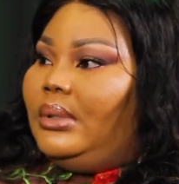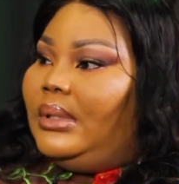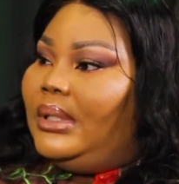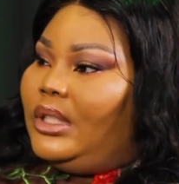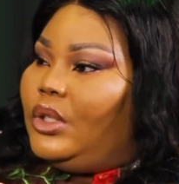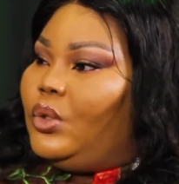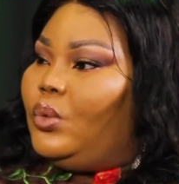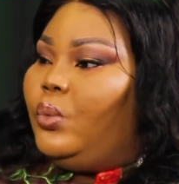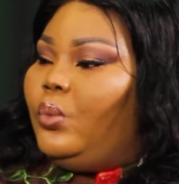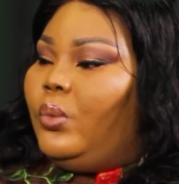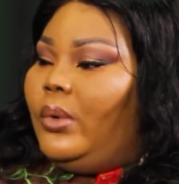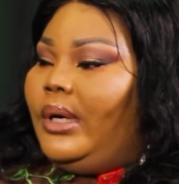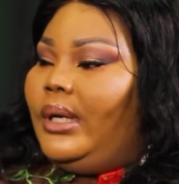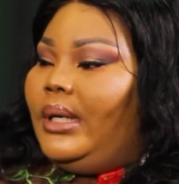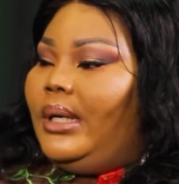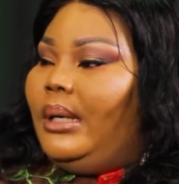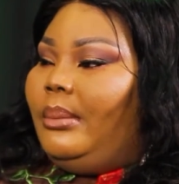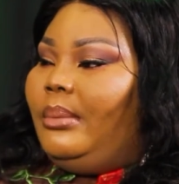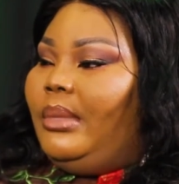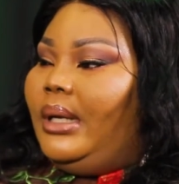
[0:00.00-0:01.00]
this
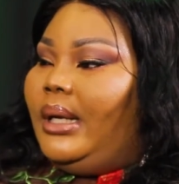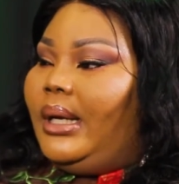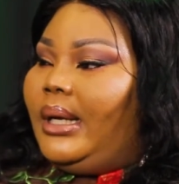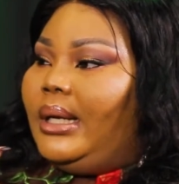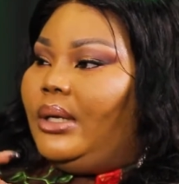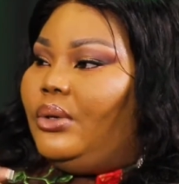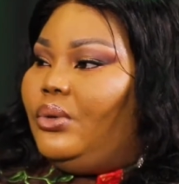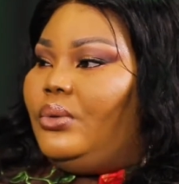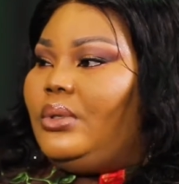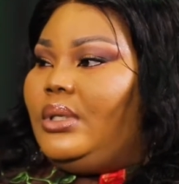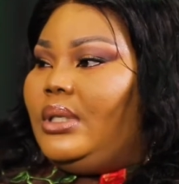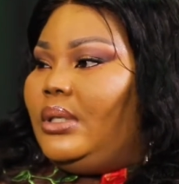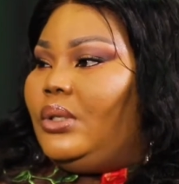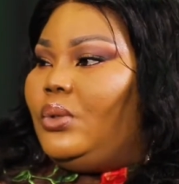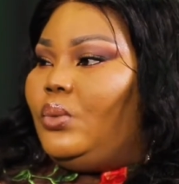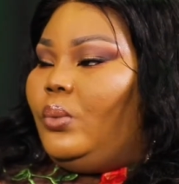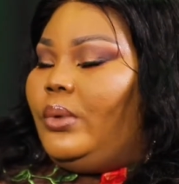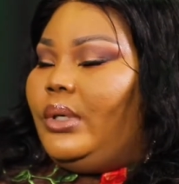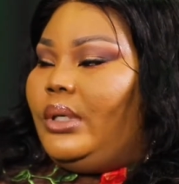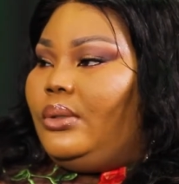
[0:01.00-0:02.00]
word, I can use
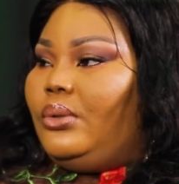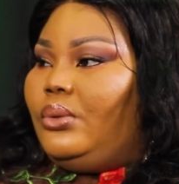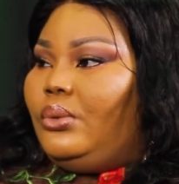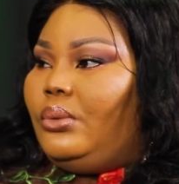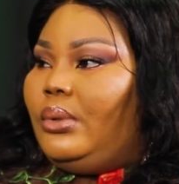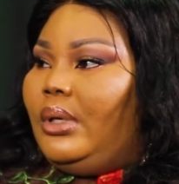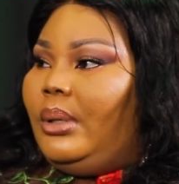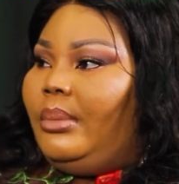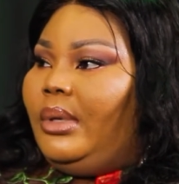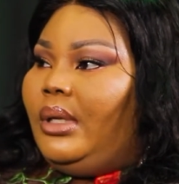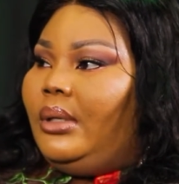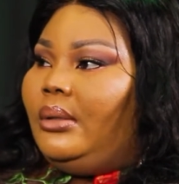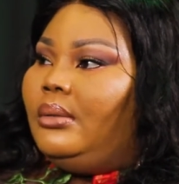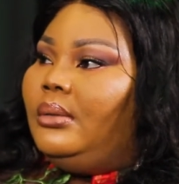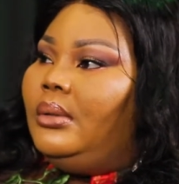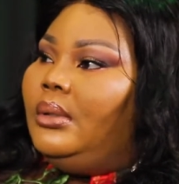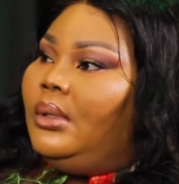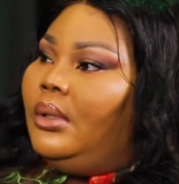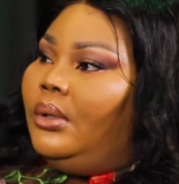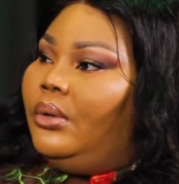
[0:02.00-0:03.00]
this word to,
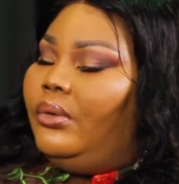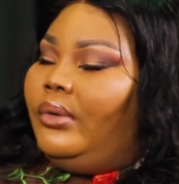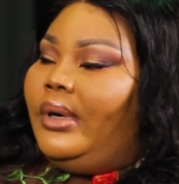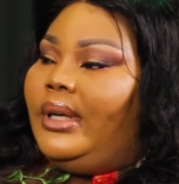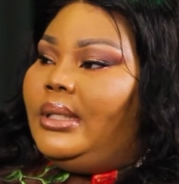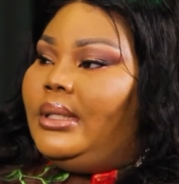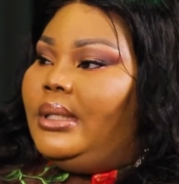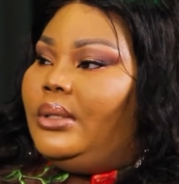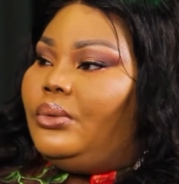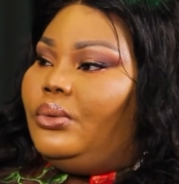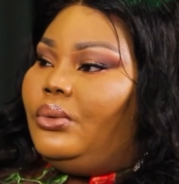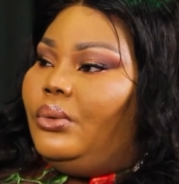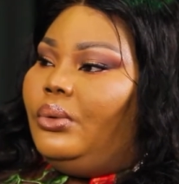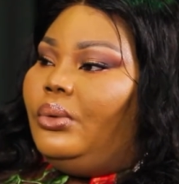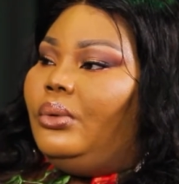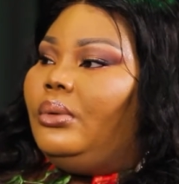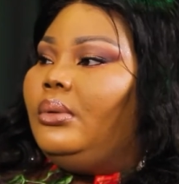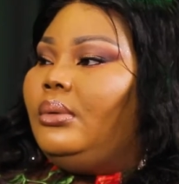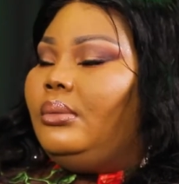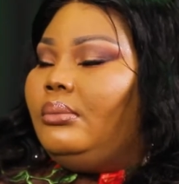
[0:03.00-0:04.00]
write a
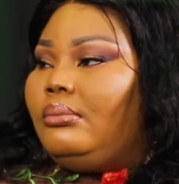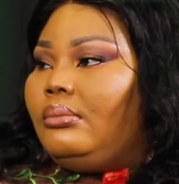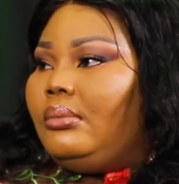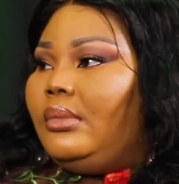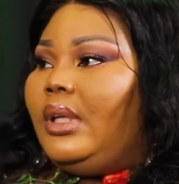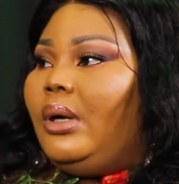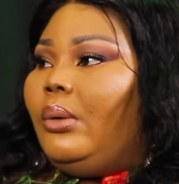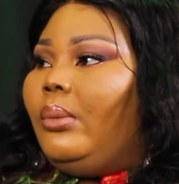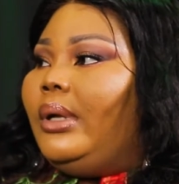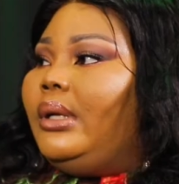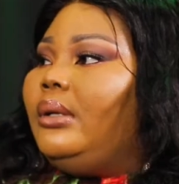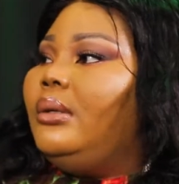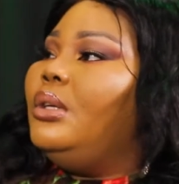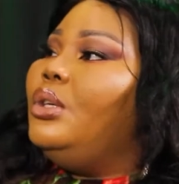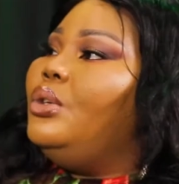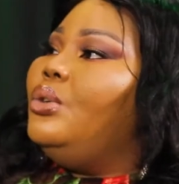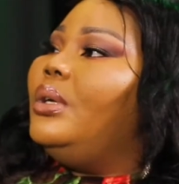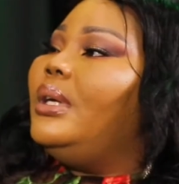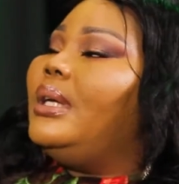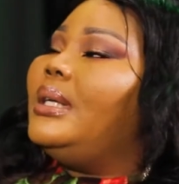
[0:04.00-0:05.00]
song, that one.
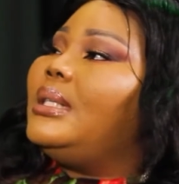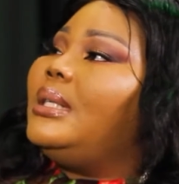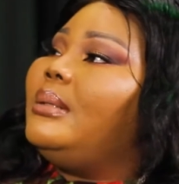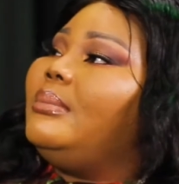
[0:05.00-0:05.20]
You can